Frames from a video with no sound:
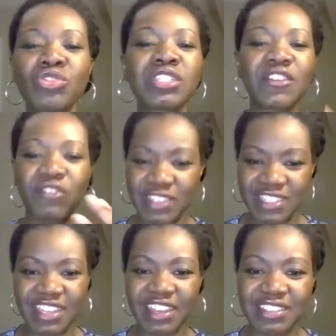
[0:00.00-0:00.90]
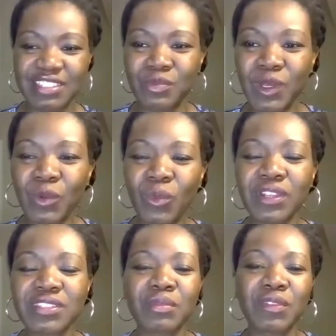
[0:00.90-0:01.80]
you treat different sites, but
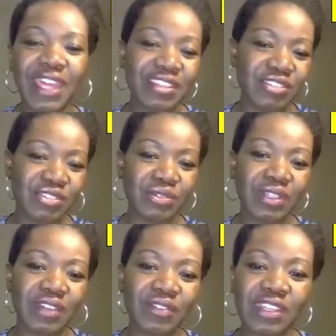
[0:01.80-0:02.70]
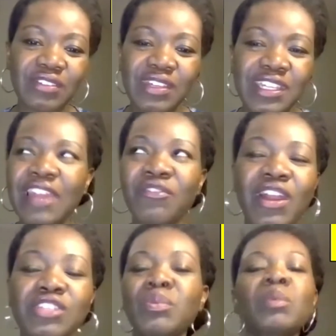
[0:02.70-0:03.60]
what are some of the answers you're given?
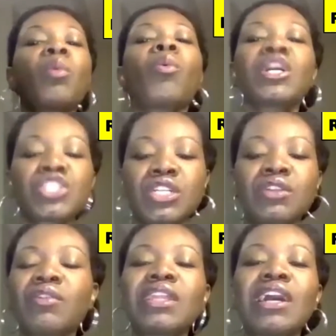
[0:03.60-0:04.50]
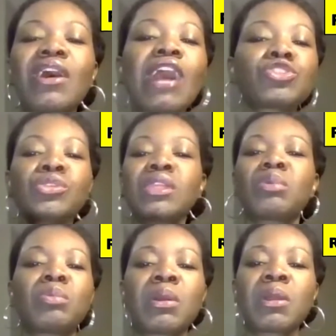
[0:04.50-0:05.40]
Advice to people watching right now, how should
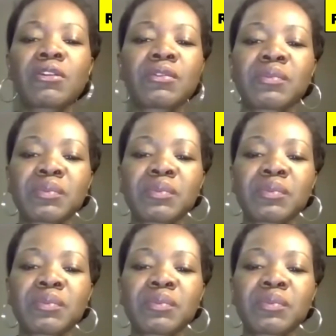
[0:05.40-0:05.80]
they prepare?